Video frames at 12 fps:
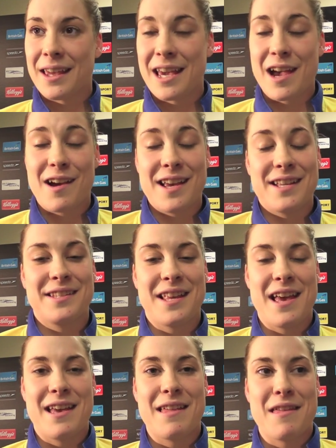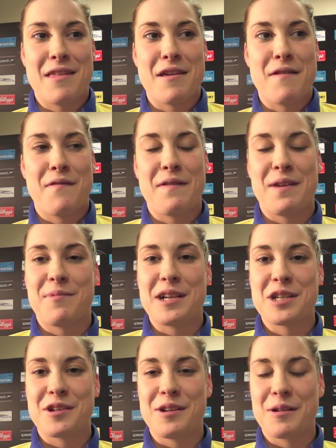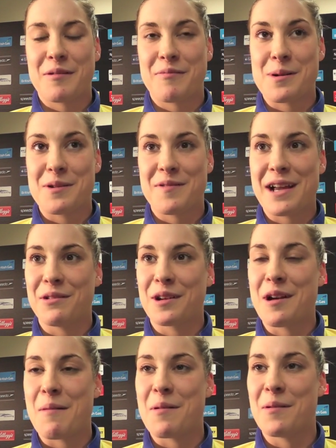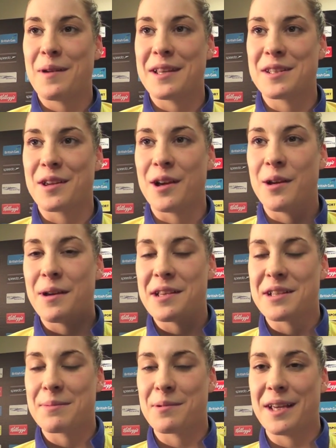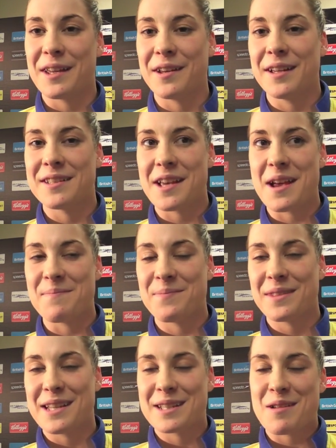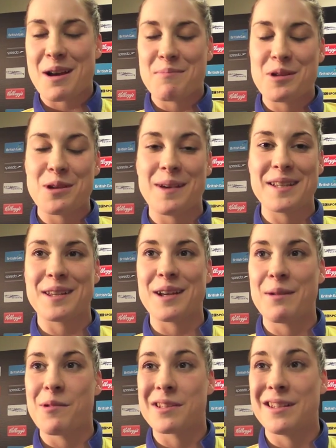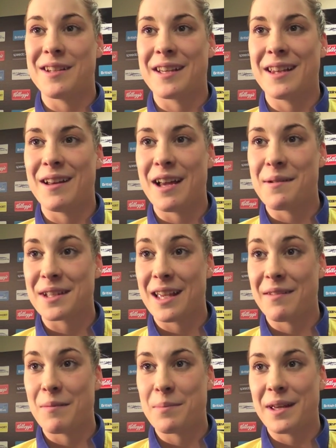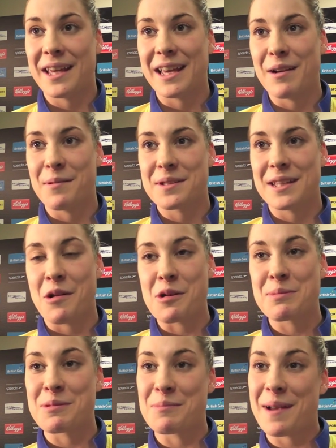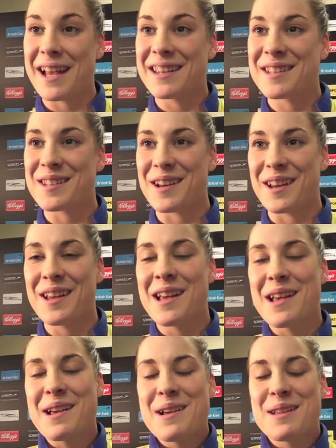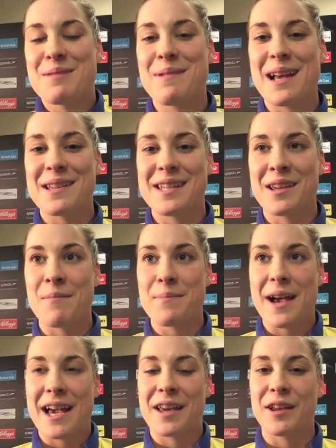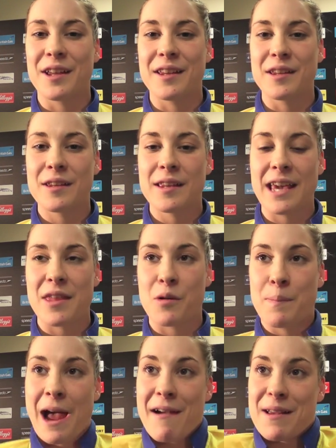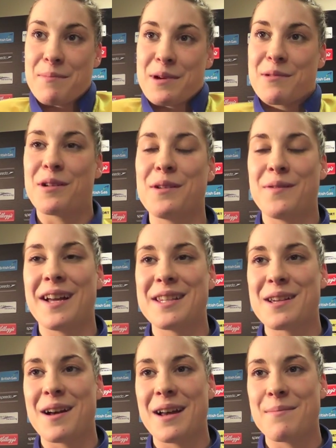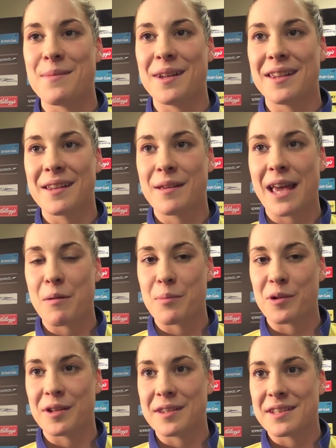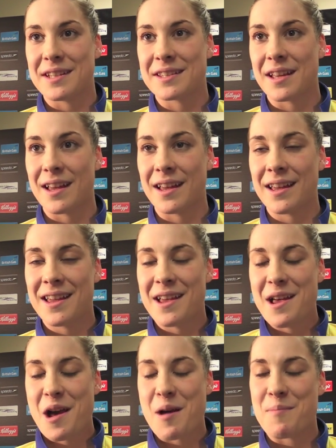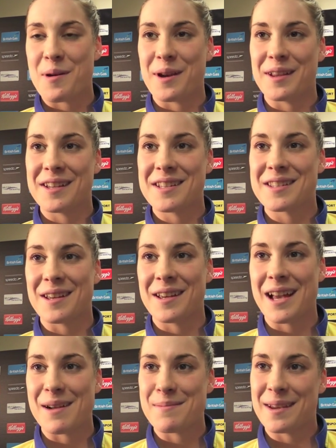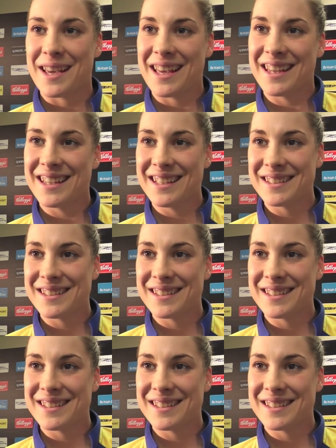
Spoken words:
Yeah, I set the 50 breaststroke world record a couple of weeks ago, which is pretty good. This time 2 weeks ago, it wasn't looking like I was going to even be here. I was in the hospital bed, so to be able to come back and get the Paralympic qualifying time and get the bronze is a bonus, so happy.